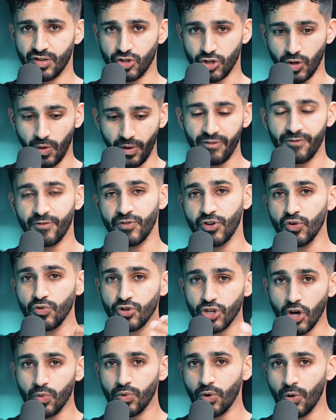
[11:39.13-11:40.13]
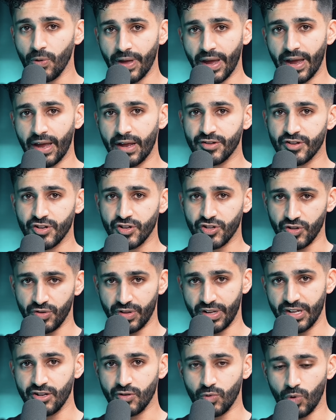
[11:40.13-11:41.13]
So if you don't know the answers to
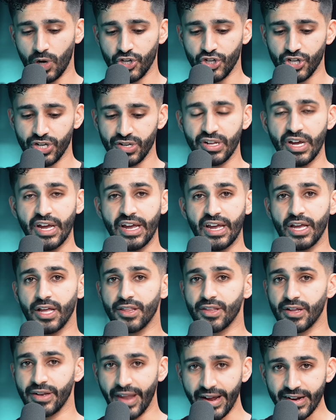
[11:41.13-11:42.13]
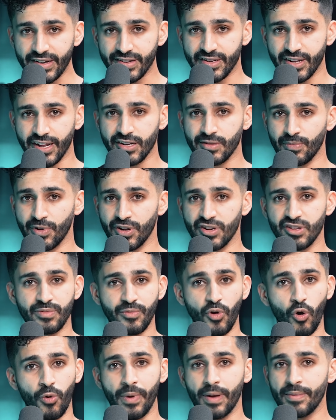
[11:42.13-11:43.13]
these questions, in the next 6 months
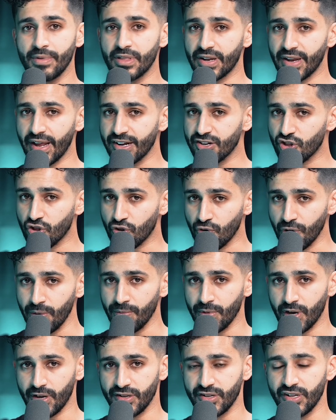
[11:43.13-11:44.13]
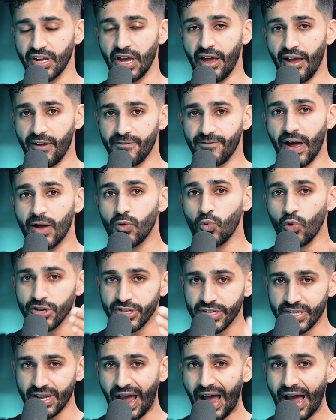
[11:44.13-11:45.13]
or maybe the next 3 months, if I
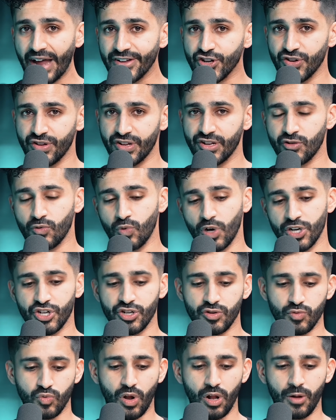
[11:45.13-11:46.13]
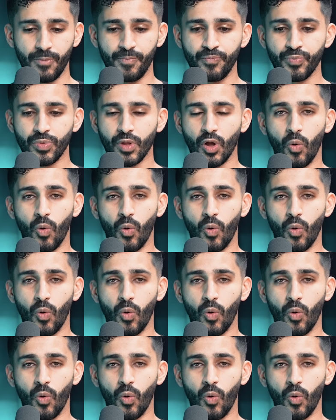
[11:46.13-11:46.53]
was to ask you these questions, well,